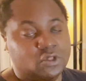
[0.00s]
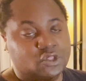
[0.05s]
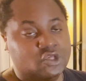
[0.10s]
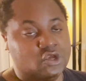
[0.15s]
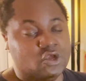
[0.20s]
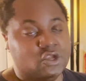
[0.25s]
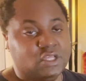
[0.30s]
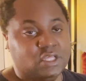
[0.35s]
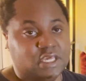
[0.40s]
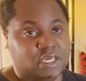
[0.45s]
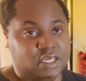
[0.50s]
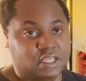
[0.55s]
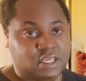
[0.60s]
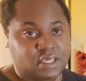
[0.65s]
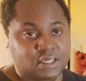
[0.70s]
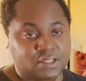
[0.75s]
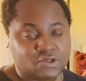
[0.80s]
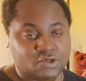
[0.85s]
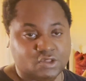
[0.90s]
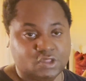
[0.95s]
certain
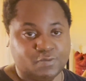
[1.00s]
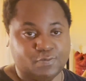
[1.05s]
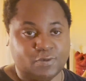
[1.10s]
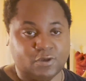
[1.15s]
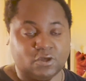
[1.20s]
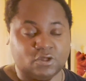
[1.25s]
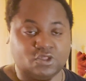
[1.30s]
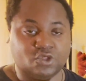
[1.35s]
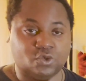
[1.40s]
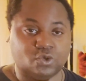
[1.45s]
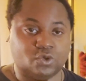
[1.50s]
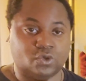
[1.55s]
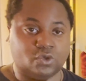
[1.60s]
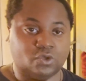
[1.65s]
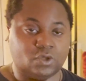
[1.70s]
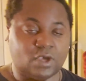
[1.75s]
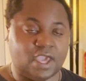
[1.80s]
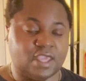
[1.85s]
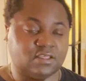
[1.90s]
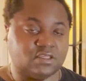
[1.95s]
deities or
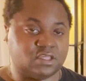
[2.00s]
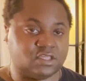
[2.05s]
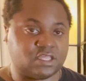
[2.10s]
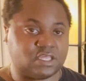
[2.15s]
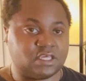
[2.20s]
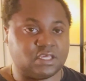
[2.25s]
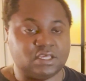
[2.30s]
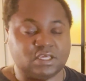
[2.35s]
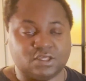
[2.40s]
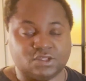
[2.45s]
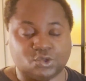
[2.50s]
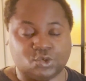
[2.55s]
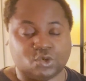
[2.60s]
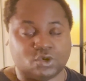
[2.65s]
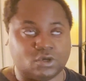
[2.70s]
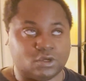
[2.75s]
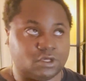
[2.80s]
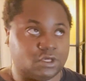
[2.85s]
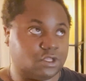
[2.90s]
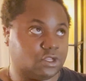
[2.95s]
spiritual entities
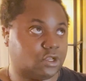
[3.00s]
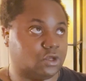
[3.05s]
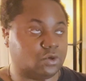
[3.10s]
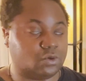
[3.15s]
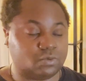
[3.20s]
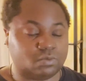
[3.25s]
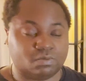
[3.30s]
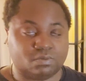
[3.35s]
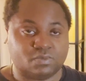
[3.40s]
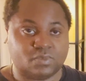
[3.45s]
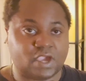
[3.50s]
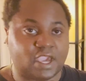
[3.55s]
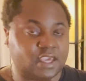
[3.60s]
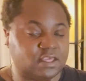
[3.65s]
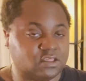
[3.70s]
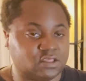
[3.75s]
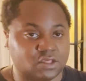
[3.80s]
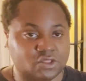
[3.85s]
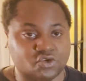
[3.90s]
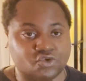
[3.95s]
or, you know,
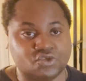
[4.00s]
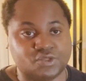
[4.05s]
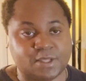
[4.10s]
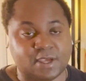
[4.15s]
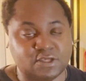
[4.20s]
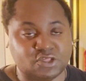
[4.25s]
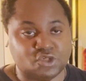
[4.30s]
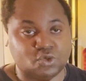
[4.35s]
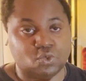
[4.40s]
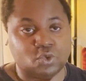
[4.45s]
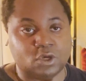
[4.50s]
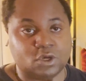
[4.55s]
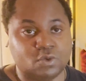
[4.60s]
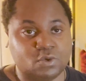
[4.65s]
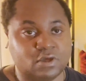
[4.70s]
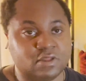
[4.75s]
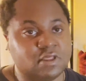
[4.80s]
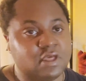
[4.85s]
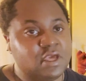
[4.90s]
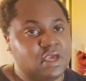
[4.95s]
ancestors that you work
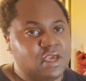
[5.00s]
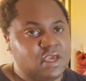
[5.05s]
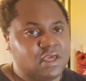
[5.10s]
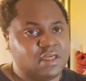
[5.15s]
with,